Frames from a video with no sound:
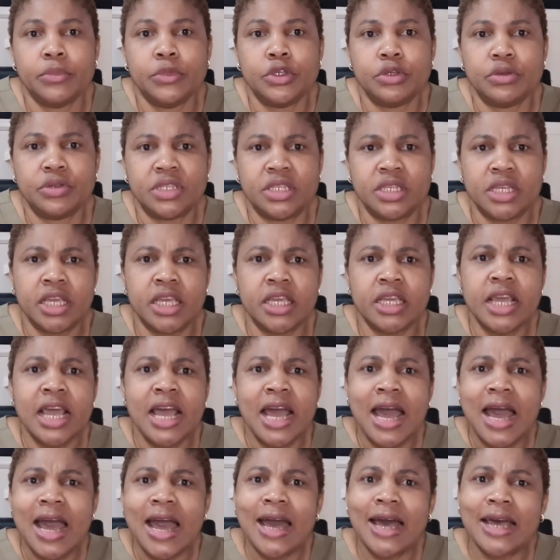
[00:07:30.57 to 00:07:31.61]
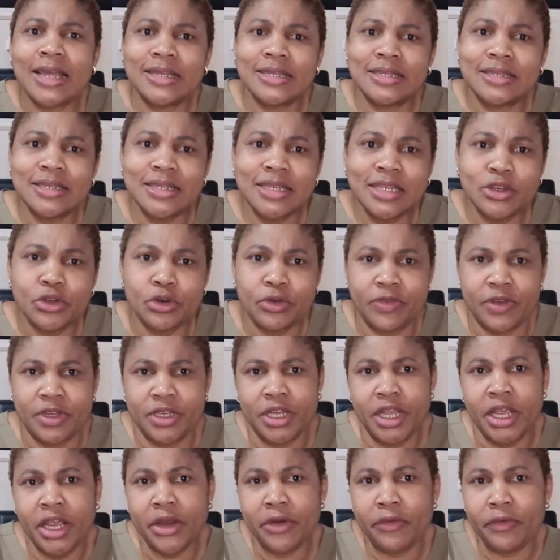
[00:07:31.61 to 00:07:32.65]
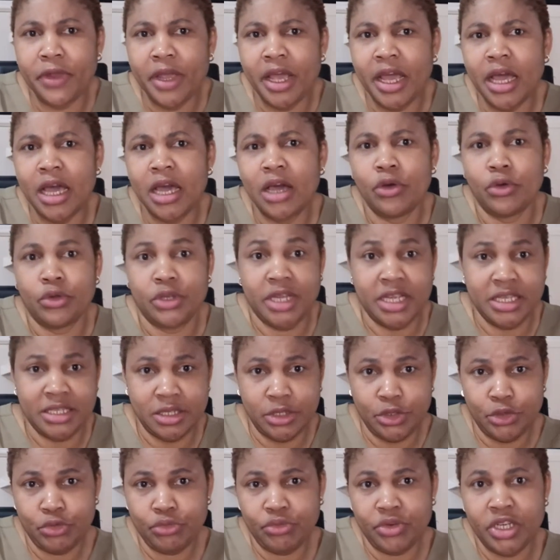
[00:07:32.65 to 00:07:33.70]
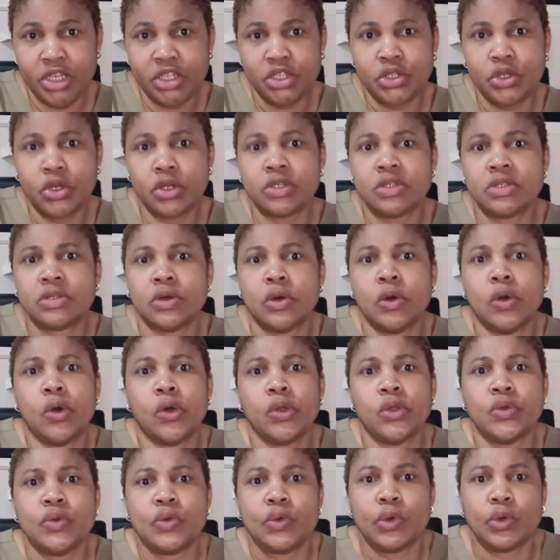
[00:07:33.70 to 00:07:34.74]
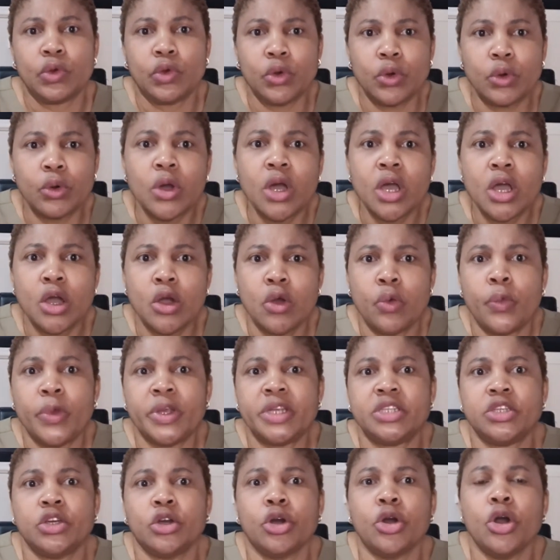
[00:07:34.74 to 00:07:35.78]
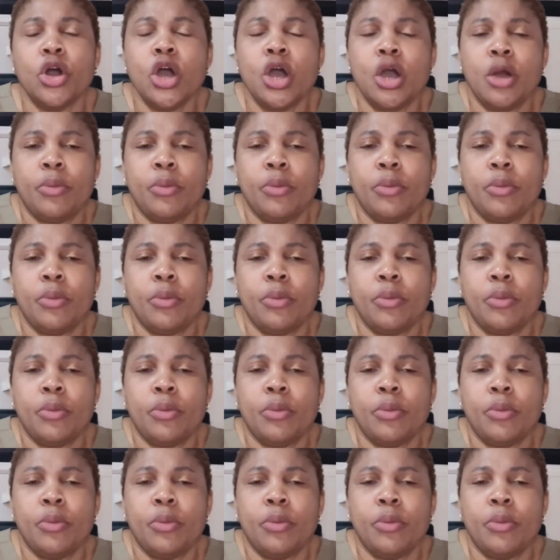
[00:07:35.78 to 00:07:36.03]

You say hardening of an area, or that's indurations, or you go with your